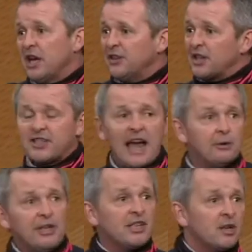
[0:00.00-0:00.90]
that
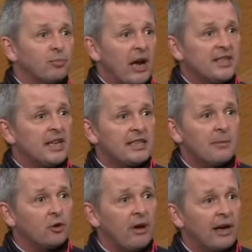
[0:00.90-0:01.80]
Saudi is embracing
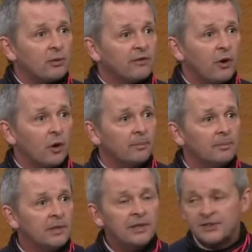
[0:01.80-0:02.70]
democratic reform.
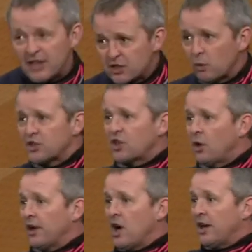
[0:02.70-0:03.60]
This is what's
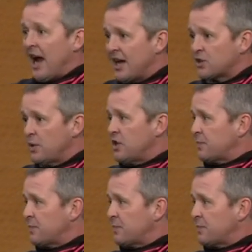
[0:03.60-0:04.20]
going on as we